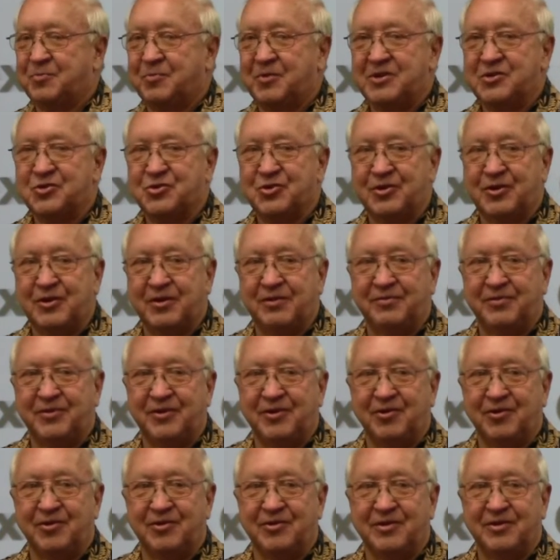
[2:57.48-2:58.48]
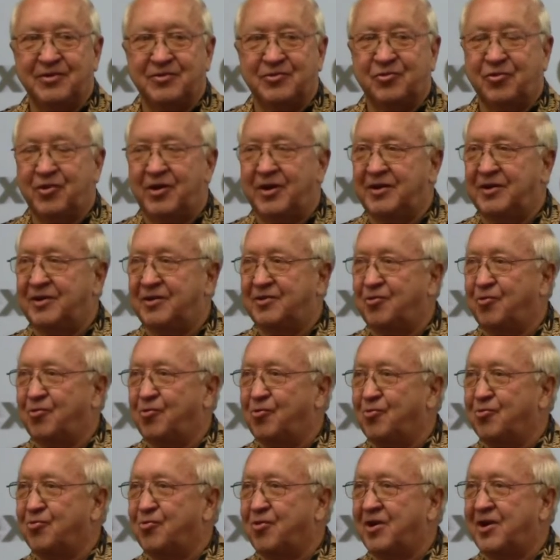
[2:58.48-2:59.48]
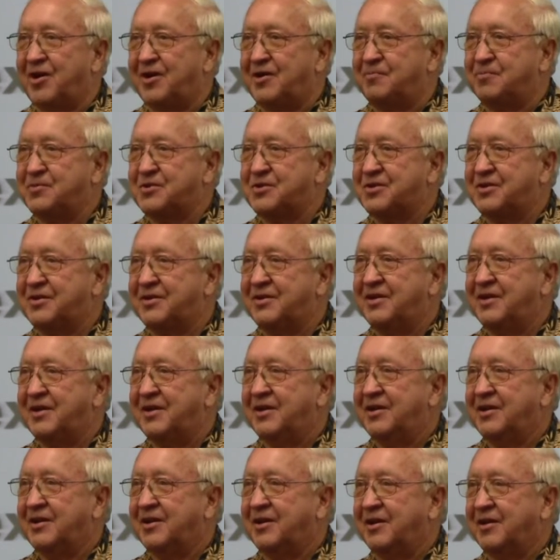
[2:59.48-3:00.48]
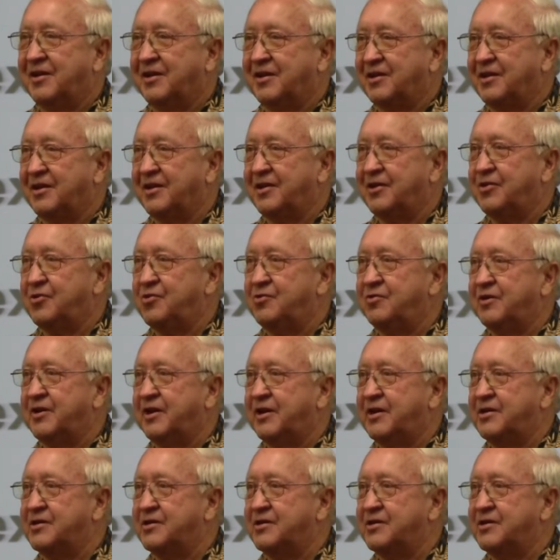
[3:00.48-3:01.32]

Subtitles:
especially if you're trying to grow crops like you